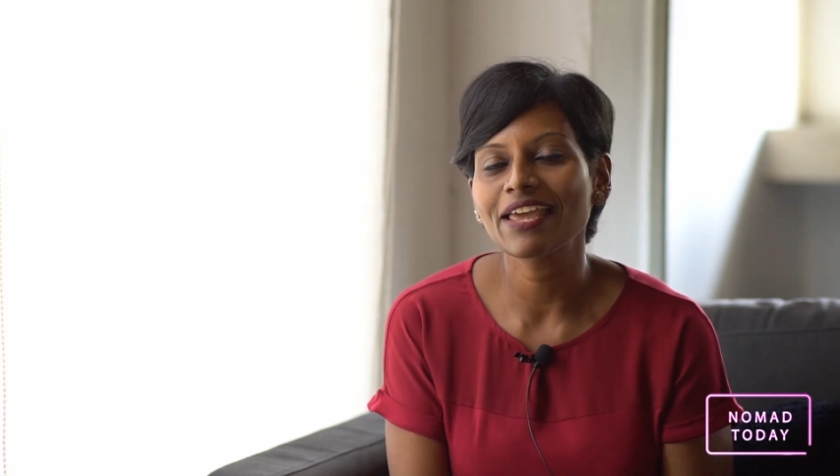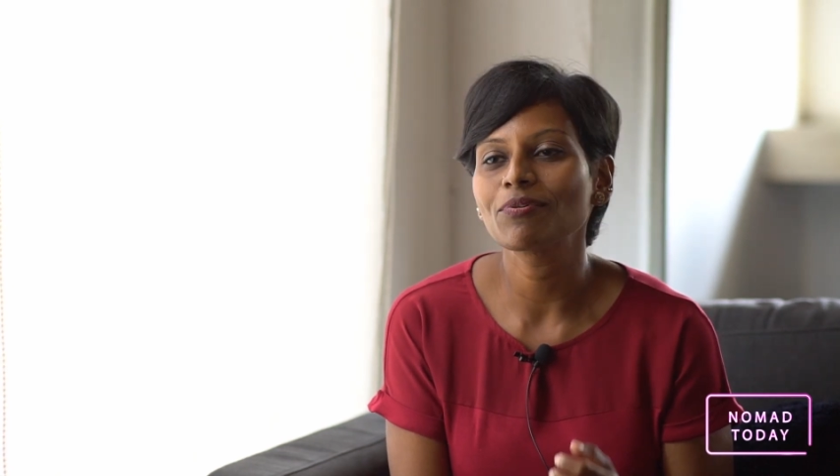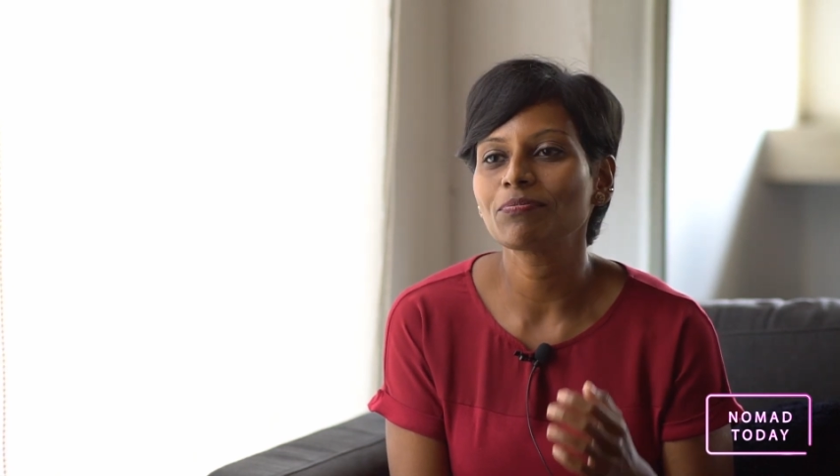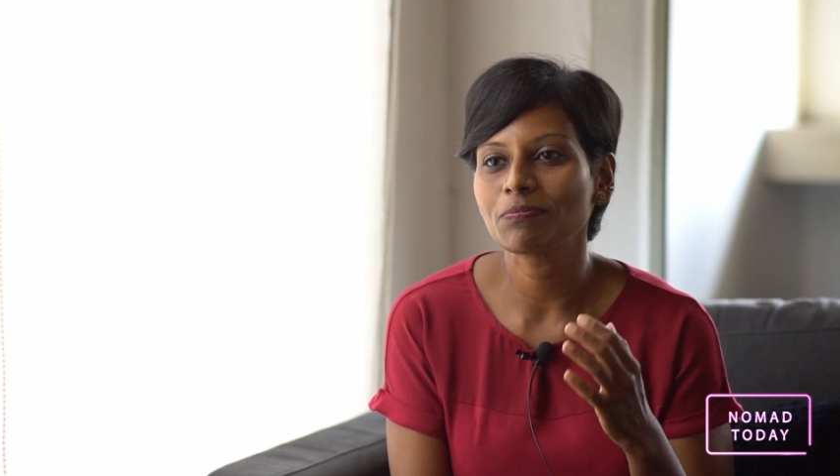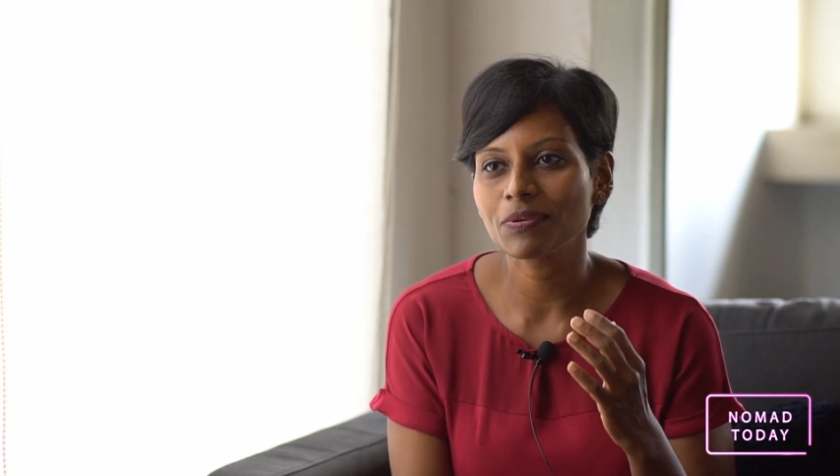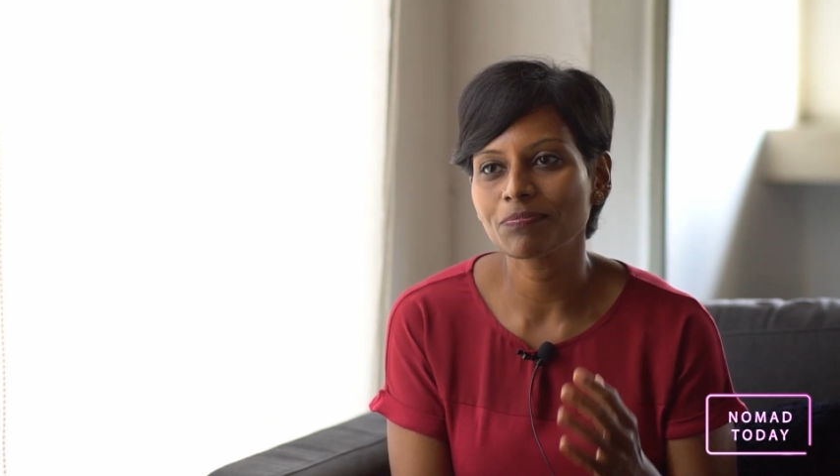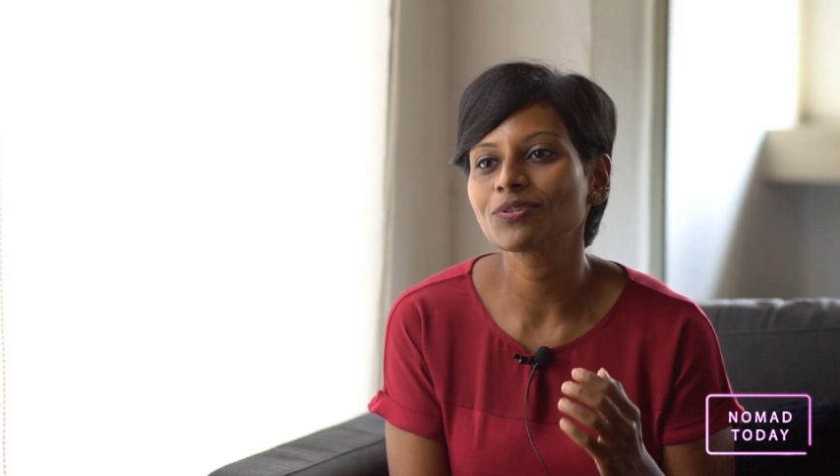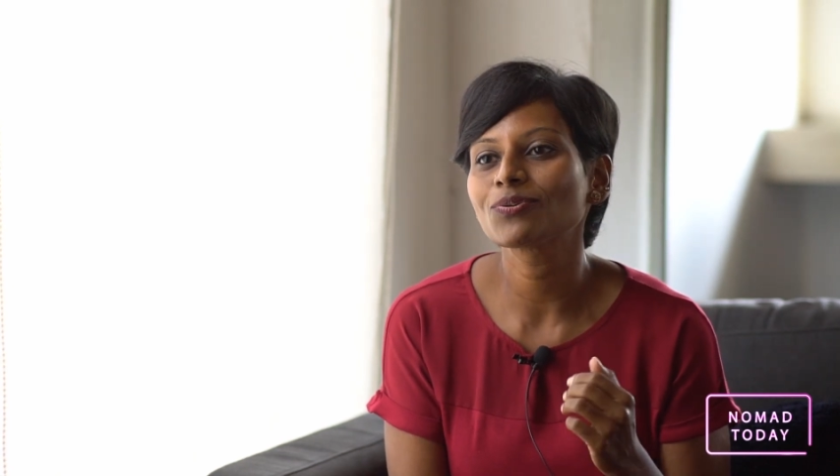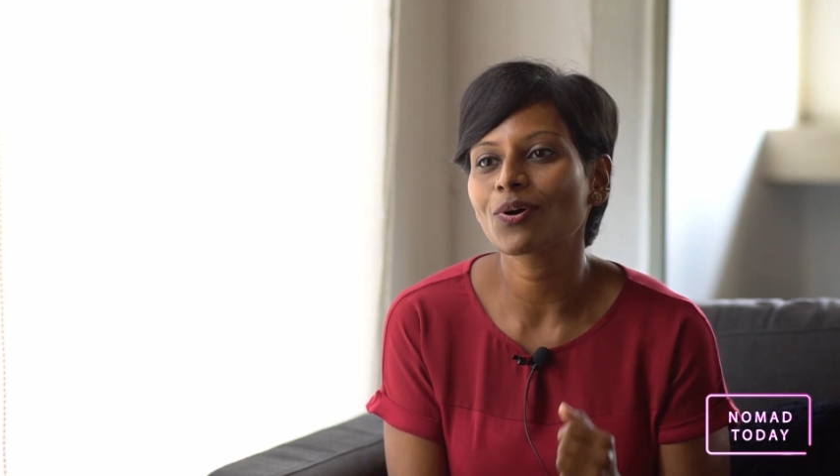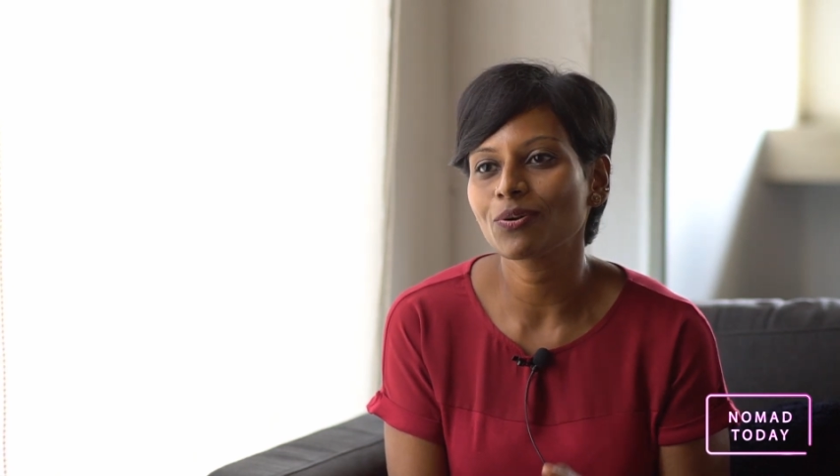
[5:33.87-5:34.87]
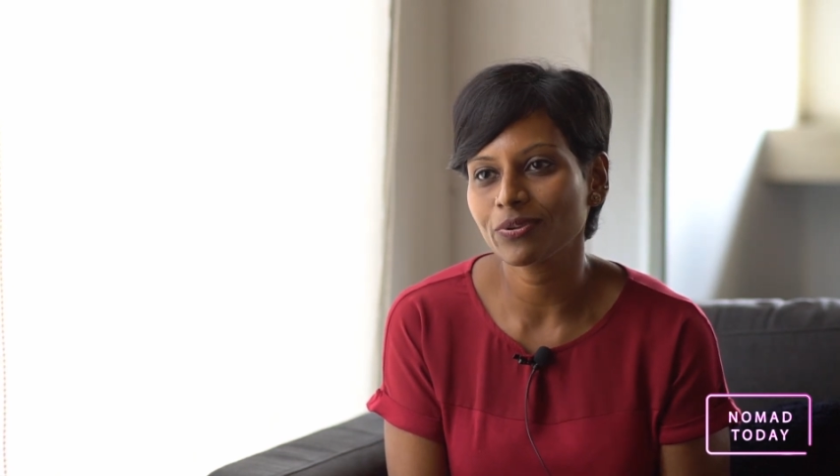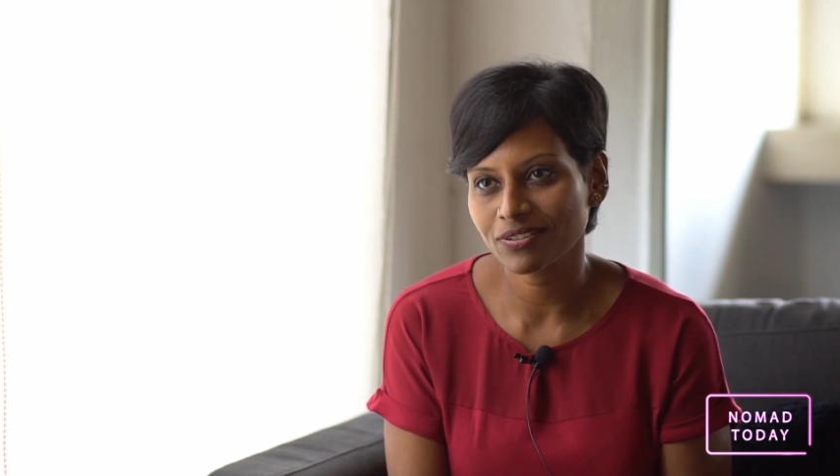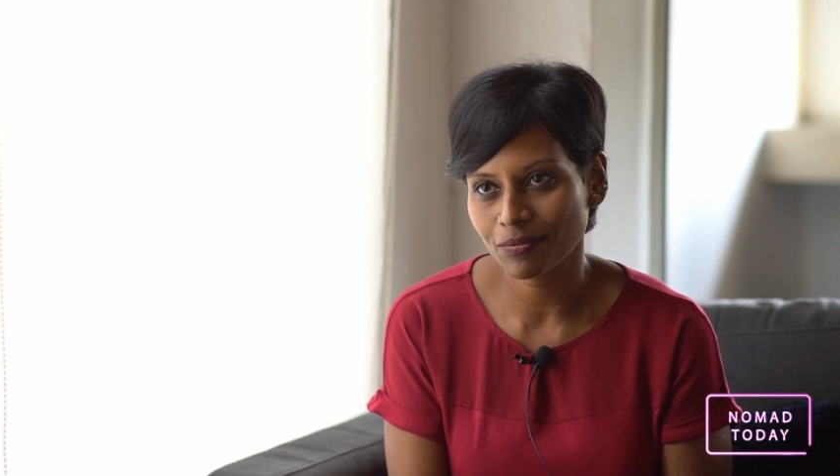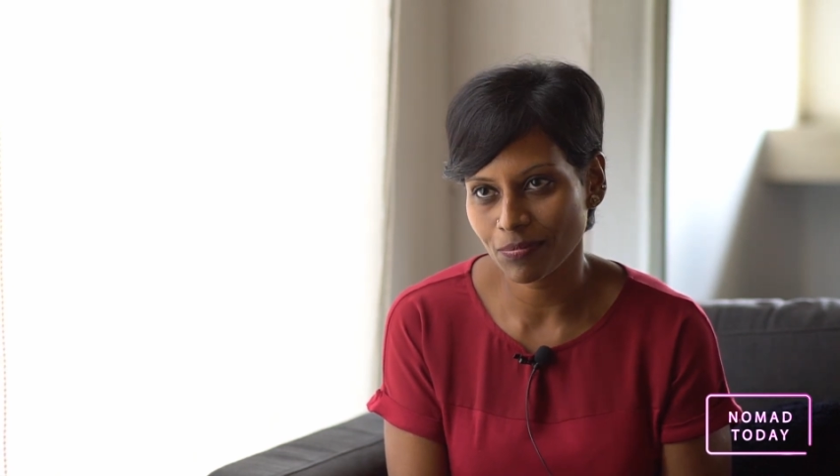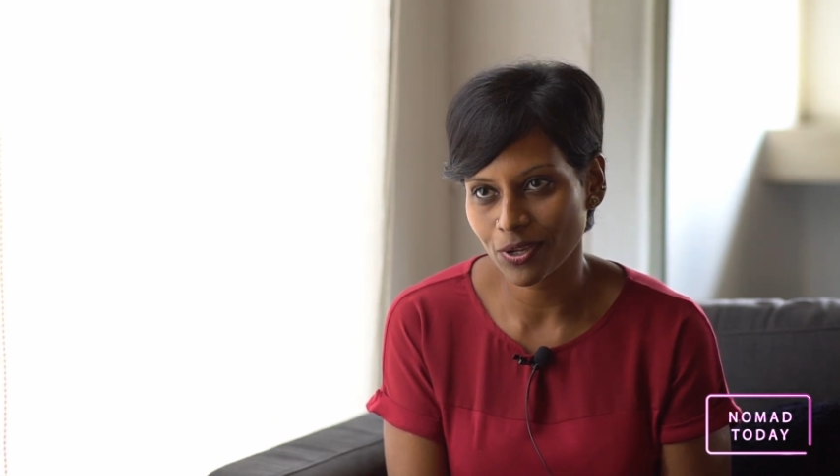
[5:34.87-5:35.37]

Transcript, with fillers: be people to always support